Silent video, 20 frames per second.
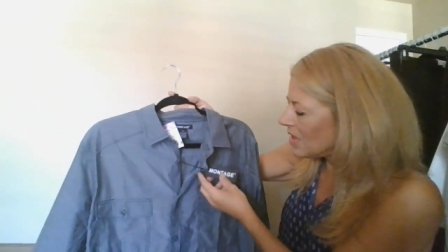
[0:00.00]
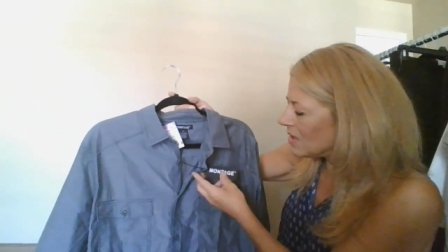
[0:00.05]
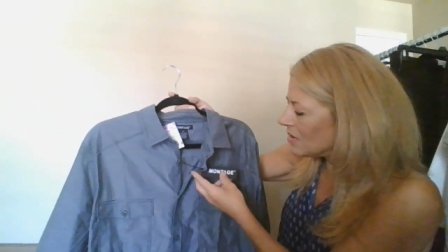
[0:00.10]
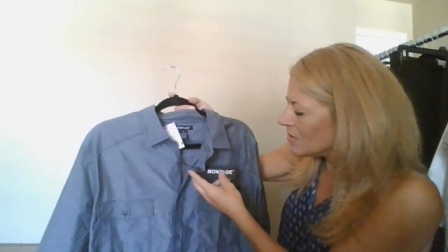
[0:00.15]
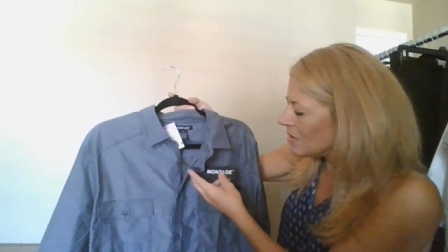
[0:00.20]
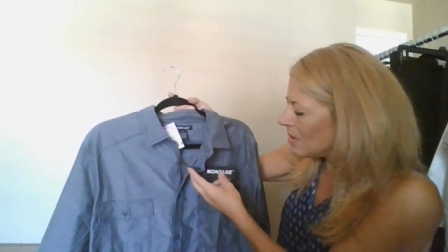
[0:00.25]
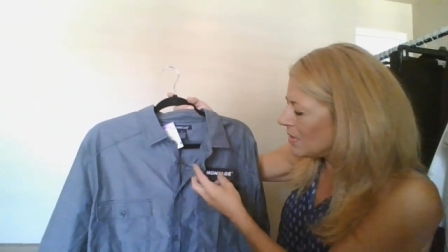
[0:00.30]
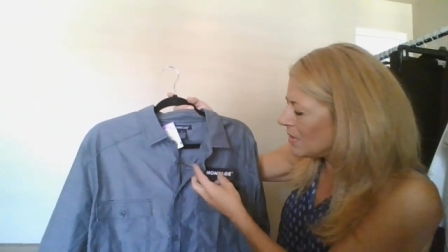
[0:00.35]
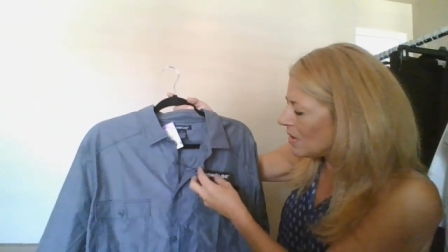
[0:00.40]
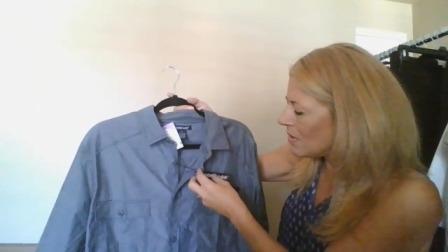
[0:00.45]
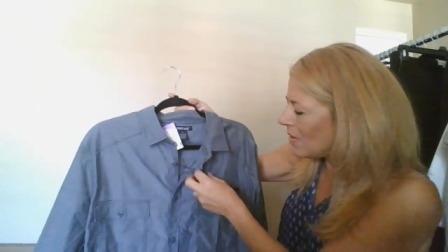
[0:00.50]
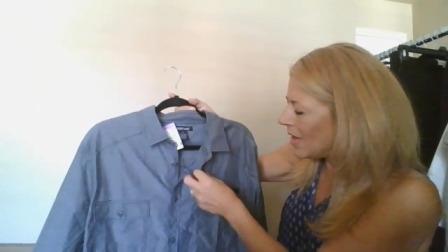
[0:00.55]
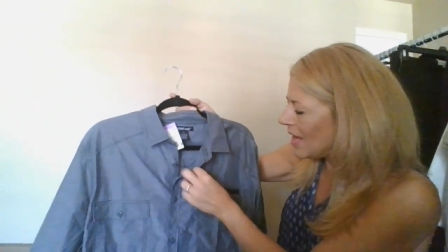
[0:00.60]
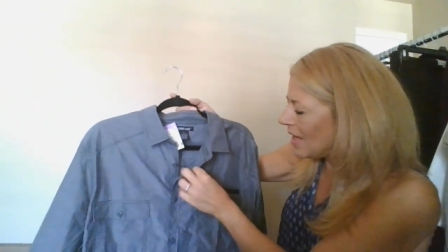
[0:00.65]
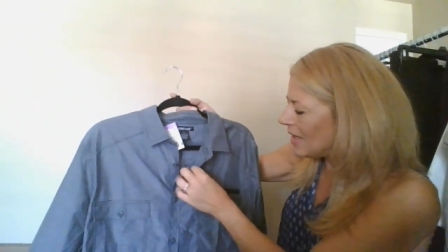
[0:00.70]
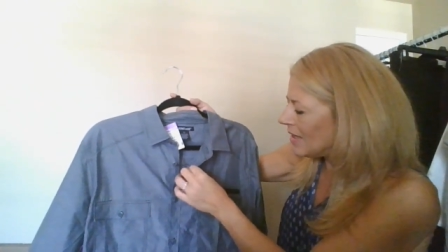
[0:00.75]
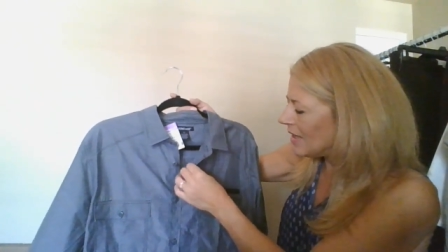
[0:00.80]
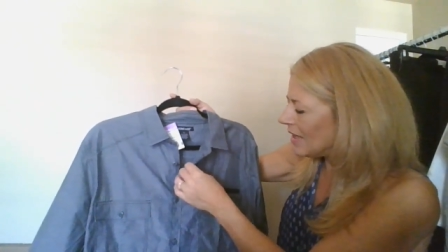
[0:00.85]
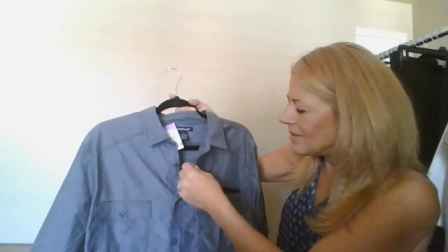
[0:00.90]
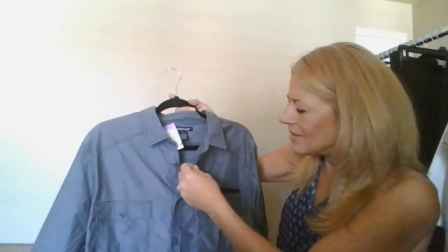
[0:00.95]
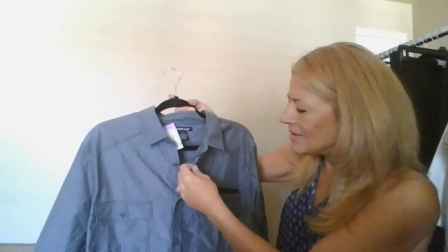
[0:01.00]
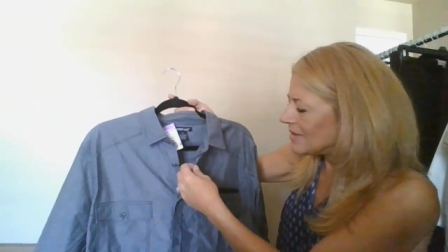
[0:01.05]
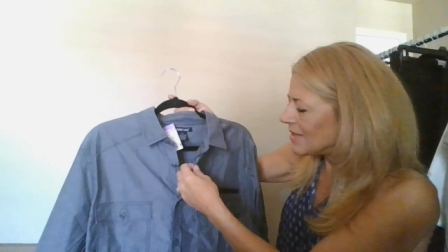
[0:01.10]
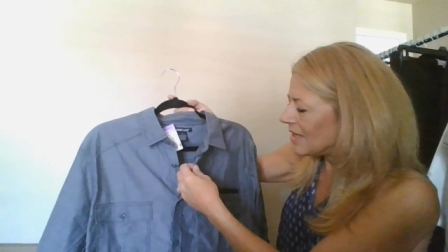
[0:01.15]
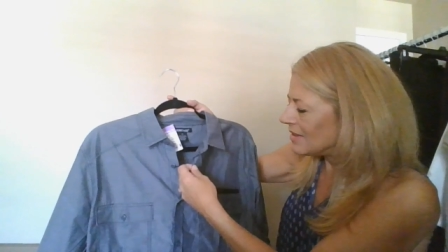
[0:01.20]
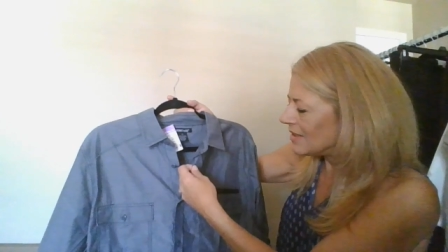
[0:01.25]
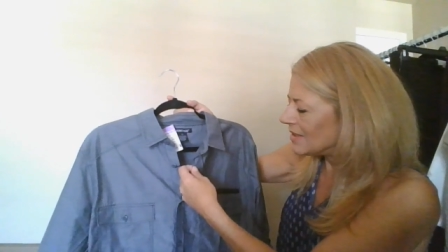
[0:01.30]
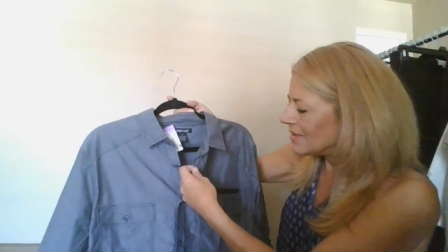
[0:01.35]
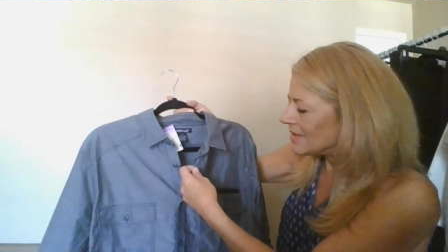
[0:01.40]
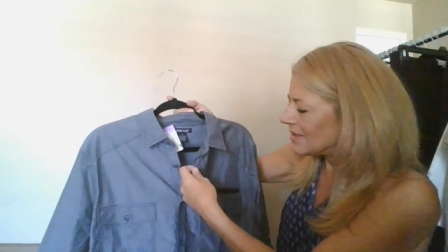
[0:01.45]
So I'm going to go ahead and
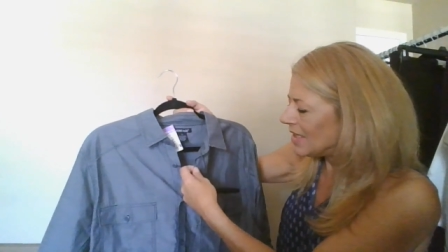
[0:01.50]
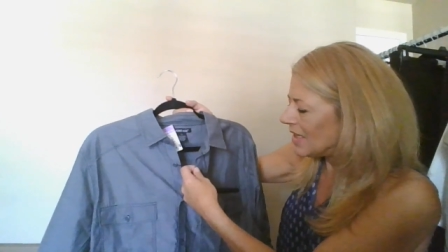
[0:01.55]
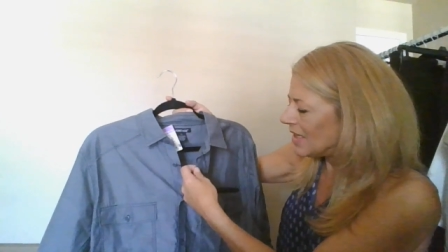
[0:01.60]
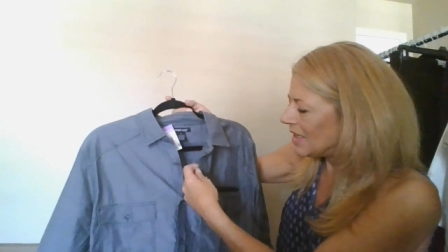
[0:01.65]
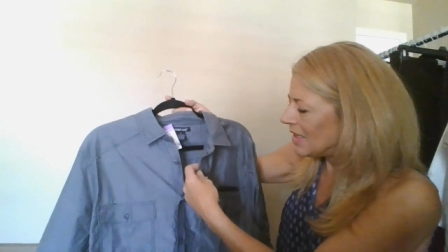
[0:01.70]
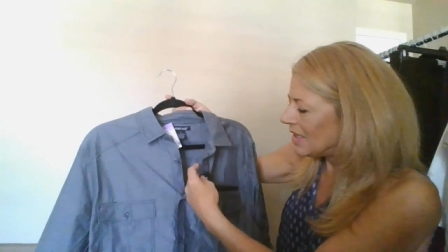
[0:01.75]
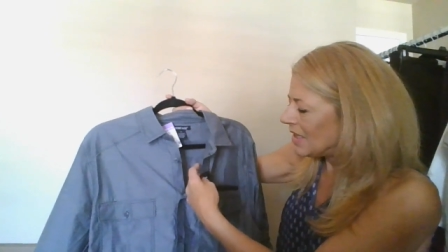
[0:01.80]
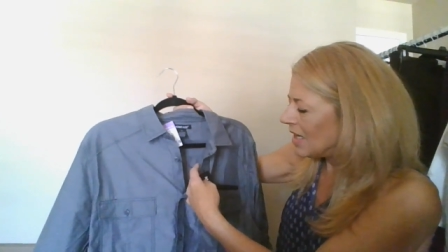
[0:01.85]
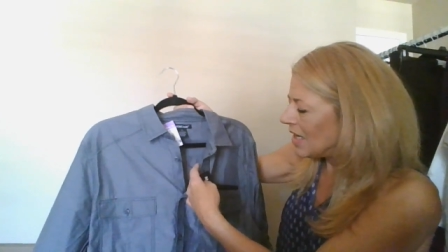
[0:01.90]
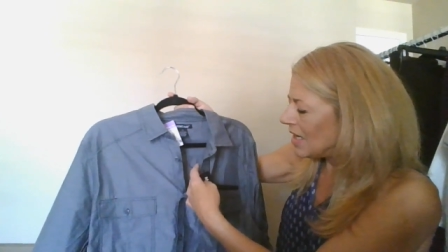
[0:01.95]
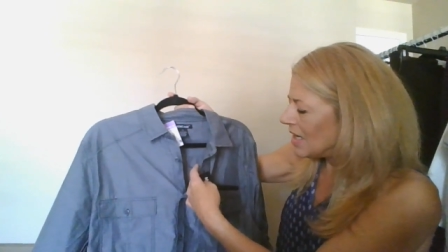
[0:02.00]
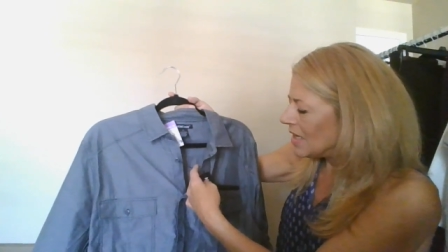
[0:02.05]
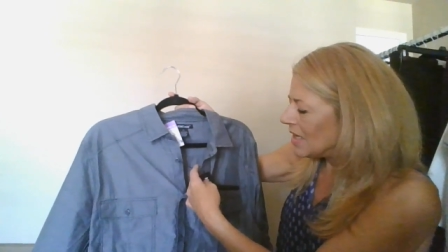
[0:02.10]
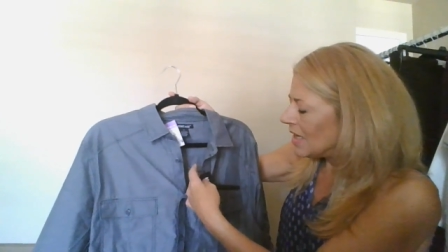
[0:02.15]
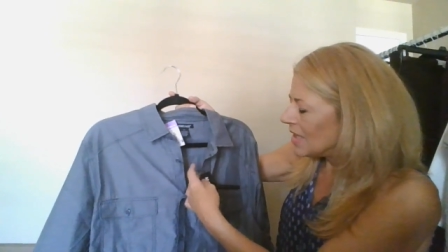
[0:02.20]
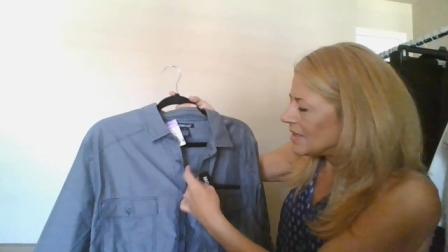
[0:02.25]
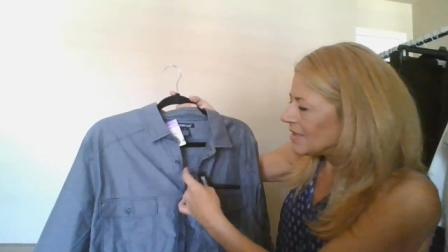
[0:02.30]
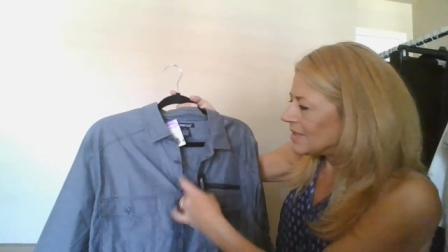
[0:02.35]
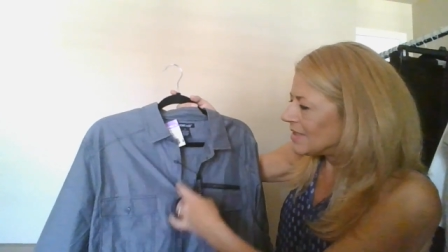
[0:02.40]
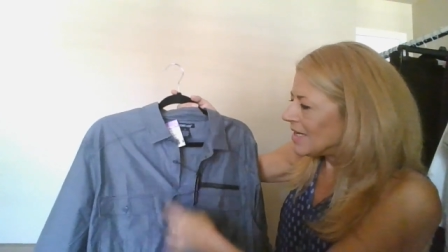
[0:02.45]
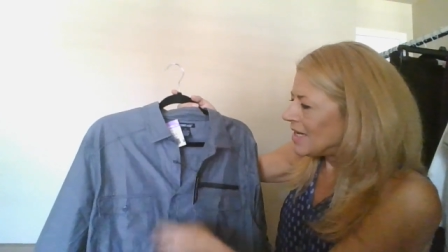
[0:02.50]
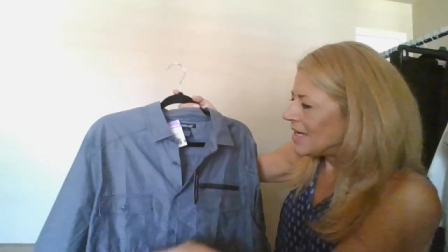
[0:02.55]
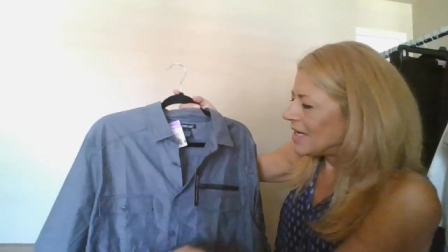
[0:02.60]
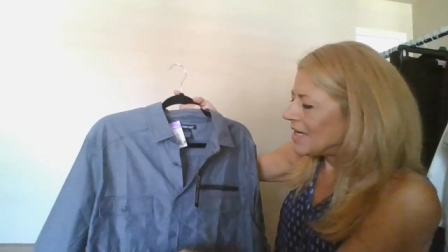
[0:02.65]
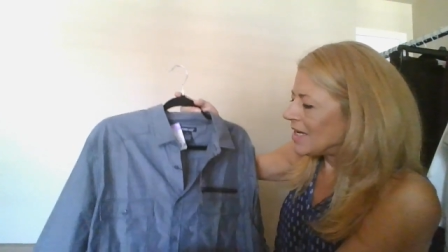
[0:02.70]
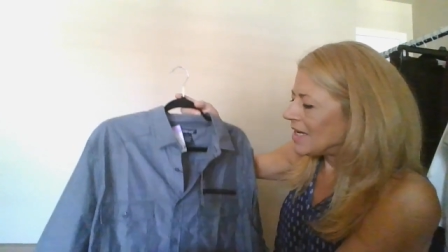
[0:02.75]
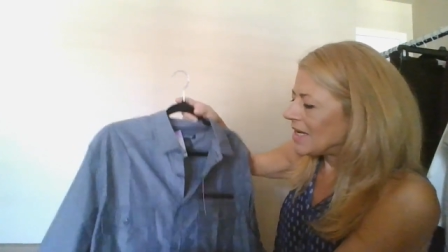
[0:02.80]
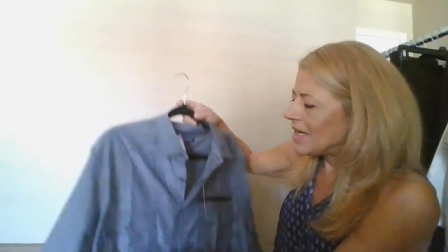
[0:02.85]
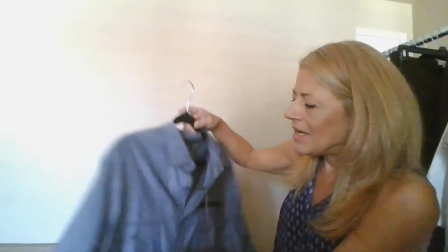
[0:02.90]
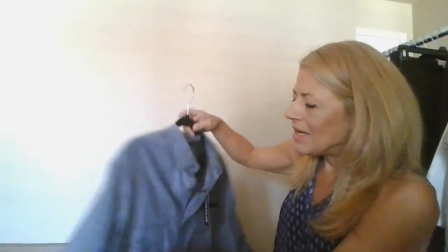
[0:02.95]
send this in,
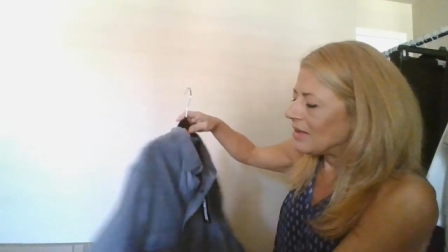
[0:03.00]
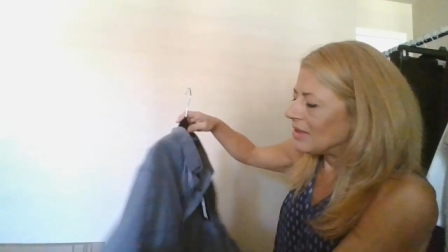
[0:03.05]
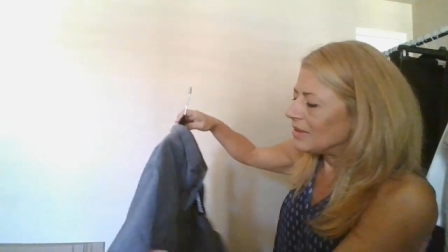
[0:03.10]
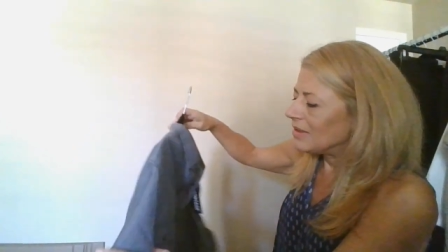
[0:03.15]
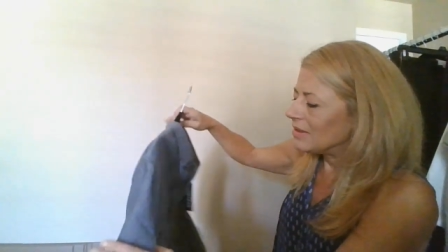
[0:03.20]
see